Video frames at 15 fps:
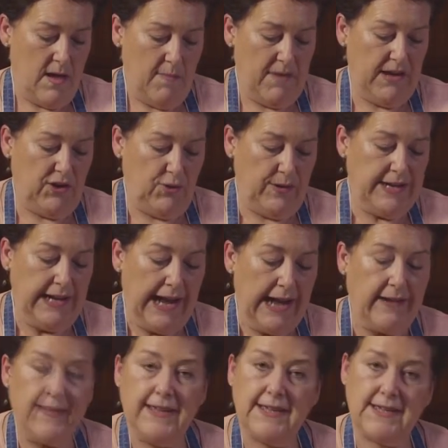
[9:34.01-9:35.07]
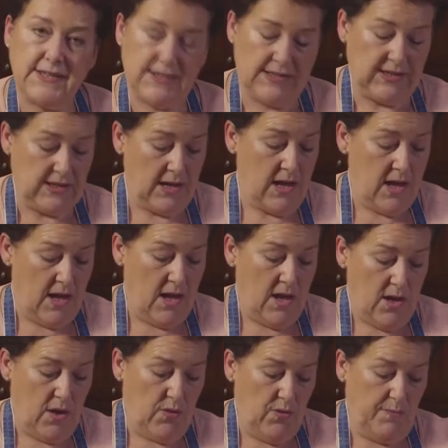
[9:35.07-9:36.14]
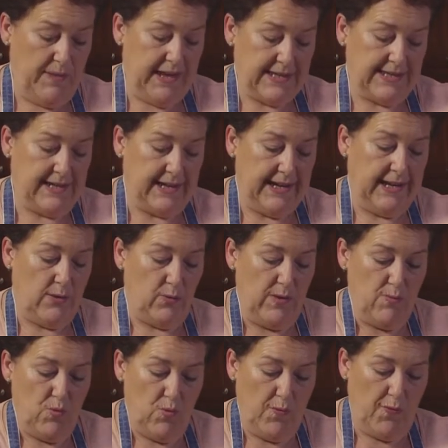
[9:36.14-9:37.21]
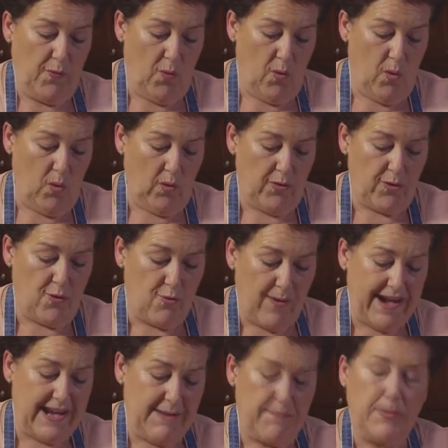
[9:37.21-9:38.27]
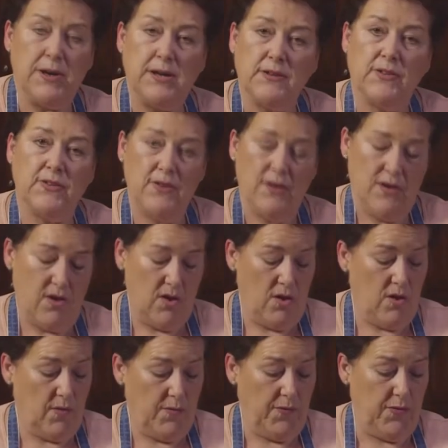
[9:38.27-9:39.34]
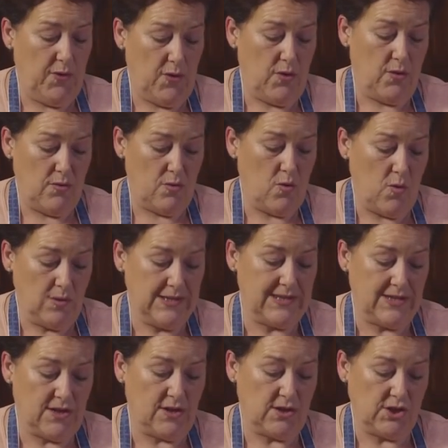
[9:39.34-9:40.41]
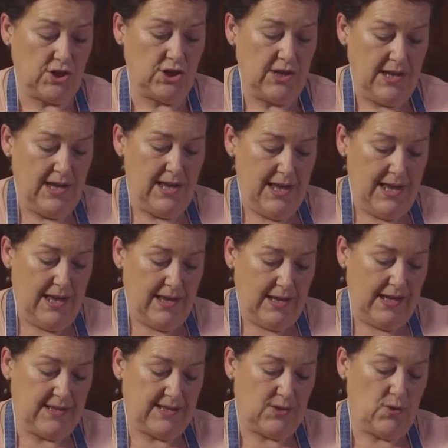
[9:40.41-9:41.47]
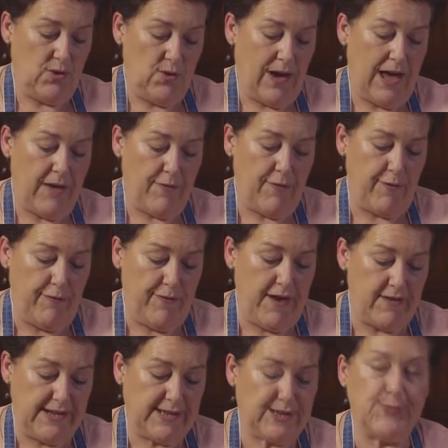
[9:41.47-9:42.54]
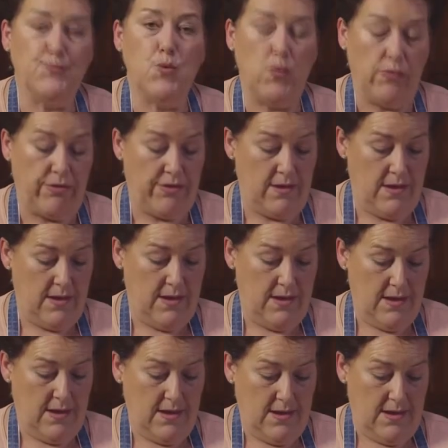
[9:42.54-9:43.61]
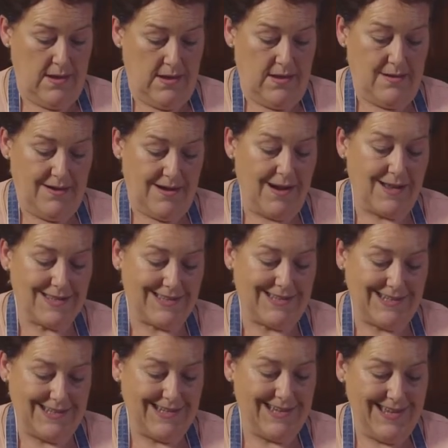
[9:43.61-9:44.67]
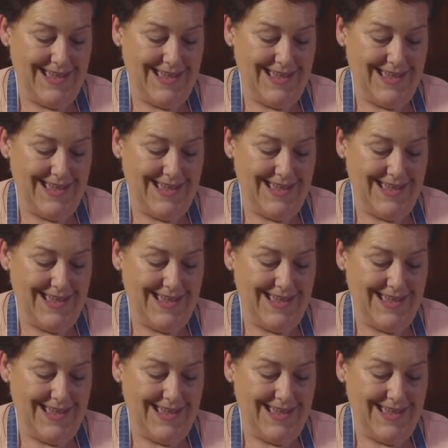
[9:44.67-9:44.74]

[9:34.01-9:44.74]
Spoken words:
By doing it like this, you basically remove all the grainy part of the cornstarch, and so you have a very smooth custard.